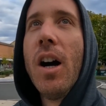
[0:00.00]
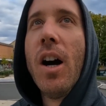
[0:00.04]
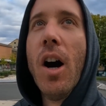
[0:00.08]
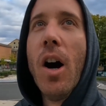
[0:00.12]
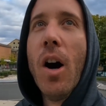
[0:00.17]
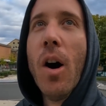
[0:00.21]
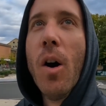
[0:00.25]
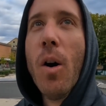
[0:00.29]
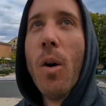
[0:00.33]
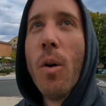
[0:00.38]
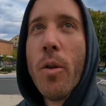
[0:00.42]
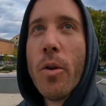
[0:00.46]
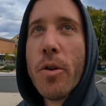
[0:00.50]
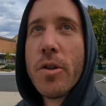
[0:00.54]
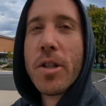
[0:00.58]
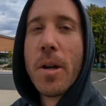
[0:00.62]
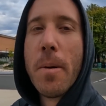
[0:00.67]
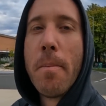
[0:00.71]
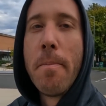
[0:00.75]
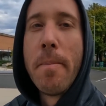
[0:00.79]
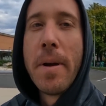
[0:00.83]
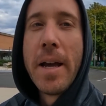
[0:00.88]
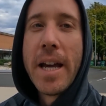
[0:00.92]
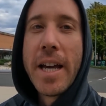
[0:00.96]
Oh, there's
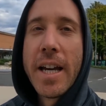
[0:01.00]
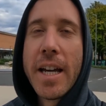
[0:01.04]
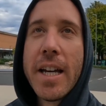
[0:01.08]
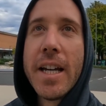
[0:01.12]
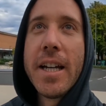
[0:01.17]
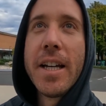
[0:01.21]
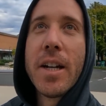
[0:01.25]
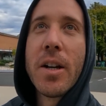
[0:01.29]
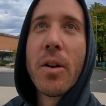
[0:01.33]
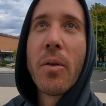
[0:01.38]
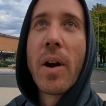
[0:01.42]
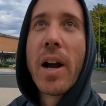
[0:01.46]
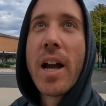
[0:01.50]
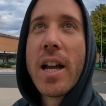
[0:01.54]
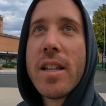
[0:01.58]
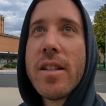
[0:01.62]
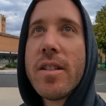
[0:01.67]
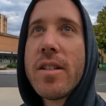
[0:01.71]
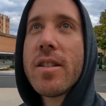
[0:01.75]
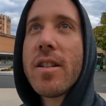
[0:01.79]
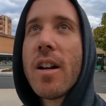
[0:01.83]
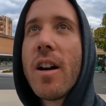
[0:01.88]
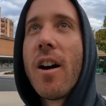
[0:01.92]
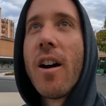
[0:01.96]
a big red
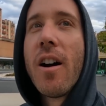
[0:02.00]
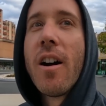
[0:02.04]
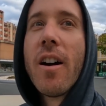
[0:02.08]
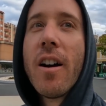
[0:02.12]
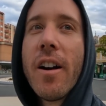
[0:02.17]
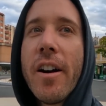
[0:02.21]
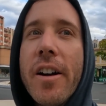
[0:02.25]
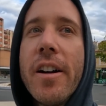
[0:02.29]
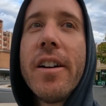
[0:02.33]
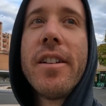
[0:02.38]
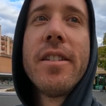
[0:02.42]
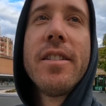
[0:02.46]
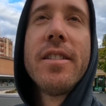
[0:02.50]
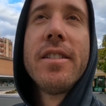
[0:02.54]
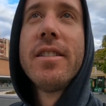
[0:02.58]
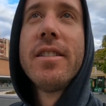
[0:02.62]
star.